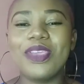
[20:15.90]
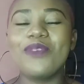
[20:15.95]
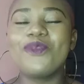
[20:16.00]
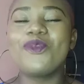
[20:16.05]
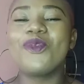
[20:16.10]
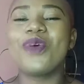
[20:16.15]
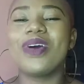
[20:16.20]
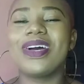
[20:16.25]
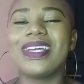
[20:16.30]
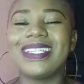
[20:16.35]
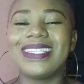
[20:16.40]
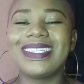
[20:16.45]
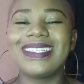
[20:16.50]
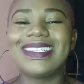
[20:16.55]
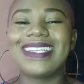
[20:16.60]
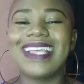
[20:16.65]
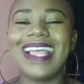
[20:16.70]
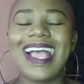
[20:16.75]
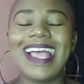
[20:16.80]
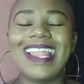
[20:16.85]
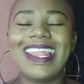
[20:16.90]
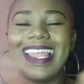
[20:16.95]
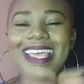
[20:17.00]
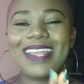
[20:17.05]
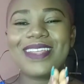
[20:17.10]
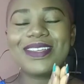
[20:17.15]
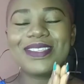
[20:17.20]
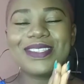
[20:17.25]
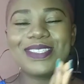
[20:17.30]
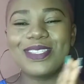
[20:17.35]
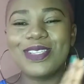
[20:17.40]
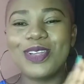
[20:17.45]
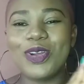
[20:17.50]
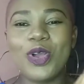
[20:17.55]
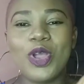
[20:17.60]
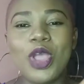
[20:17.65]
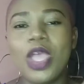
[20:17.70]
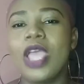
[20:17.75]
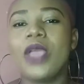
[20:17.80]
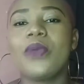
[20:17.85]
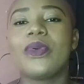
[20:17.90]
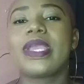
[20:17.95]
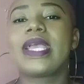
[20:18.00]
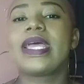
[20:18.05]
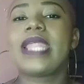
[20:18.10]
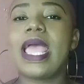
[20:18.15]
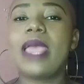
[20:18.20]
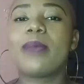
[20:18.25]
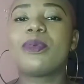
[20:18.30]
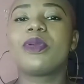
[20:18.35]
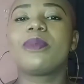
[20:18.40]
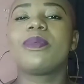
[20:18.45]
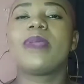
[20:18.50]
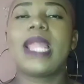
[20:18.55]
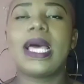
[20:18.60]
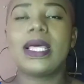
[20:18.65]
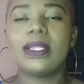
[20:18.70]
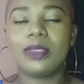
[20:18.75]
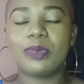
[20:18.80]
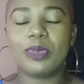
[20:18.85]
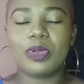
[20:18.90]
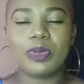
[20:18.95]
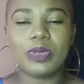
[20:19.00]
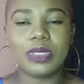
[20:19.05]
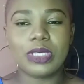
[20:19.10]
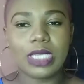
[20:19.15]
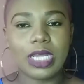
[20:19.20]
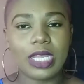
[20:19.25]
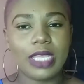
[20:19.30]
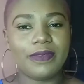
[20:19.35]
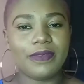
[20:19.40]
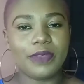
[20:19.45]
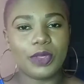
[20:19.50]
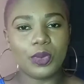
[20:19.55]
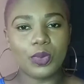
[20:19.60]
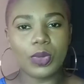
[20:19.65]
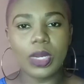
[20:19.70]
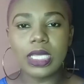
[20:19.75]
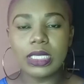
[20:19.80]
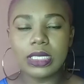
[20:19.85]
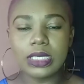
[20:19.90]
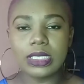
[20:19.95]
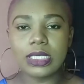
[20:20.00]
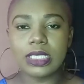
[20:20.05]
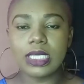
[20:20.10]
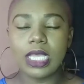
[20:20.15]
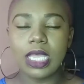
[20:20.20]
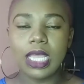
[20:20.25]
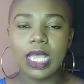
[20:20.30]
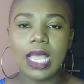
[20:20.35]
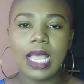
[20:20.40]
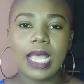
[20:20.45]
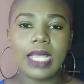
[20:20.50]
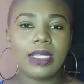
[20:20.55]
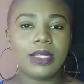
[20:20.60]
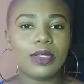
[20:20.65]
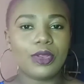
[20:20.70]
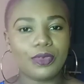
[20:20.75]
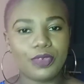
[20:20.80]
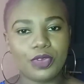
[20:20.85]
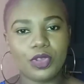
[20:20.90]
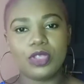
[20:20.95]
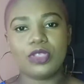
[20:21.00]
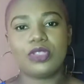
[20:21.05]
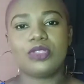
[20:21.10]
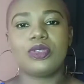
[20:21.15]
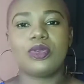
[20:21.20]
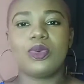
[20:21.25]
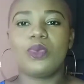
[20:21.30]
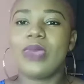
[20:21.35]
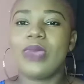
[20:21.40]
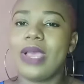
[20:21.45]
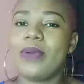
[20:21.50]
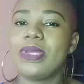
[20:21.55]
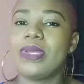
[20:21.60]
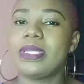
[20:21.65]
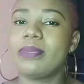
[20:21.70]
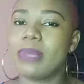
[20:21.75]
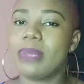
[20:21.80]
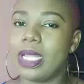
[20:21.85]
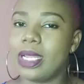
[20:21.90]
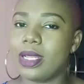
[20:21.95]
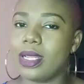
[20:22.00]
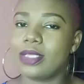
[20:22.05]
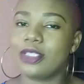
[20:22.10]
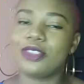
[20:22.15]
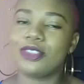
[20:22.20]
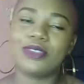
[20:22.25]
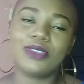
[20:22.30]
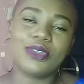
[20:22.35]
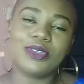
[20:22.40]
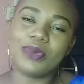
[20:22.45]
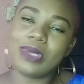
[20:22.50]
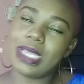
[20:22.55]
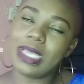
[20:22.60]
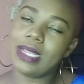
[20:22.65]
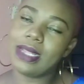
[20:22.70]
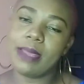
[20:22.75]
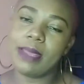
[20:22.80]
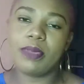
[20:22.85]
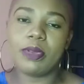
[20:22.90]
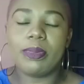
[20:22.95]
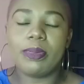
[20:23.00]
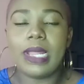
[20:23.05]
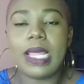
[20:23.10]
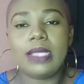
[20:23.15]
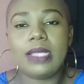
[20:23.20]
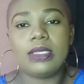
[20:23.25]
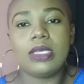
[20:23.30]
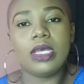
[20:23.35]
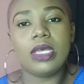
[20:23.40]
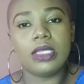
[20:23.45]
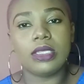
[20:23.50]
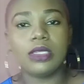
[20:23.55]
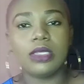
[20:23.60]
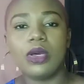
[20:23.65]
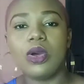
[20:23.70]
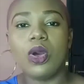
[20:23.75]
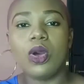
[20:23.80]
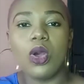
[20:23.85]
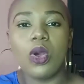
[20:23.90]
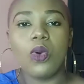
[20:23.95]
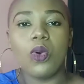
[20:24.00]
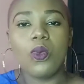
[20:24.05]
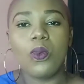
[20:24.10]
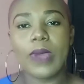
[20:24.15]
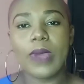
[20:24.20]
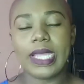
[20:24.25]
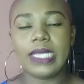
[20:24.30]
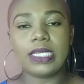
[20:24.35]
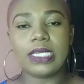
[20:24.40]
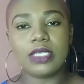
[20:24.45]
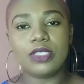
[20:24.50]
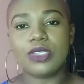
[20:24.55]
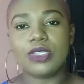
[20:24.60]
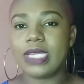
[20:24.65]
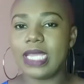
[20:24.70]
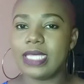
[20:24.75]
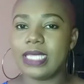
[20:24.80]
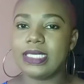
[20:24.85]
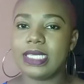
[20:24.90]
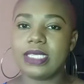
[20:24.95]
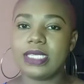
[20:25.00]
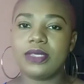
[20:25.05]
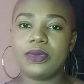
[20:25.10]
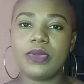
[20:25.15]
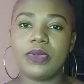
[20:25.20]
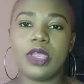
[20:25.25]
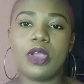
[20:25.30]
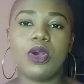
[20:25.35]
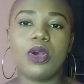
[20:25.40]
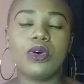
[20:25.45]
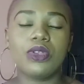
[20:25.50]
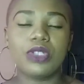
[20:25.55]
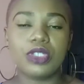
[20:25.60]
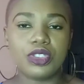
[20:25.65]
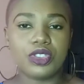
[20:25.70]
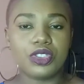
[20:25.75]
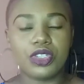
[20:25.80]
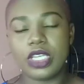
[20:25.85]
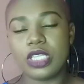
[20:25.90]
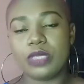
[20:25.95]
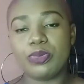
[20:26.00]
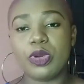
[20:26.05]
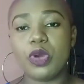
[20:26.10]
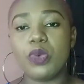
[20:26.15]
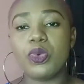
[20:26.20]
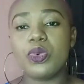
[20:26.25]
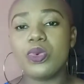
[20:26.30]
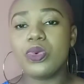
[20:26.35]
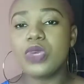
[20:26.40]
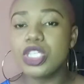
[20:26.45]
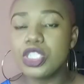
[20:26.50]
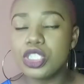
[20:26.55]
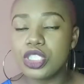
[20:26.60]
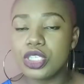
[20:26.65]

one. Let us know. We can help you plan the proposal if you want, and of course we are wedding planners too, so we can help you plan the wedding so that it takes away all the stress. But we